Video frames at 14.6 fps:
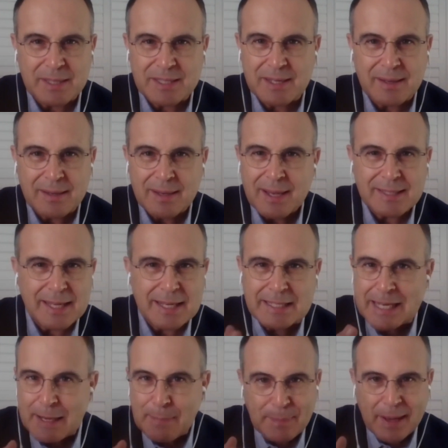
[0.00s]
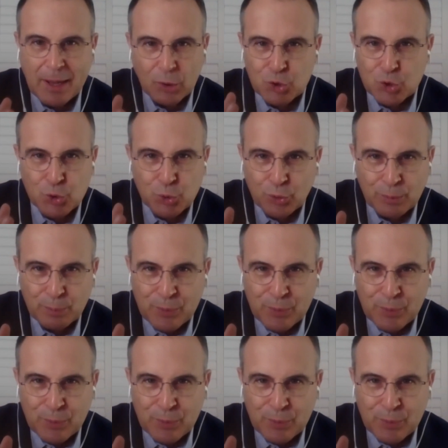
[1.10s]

It's a deep cultural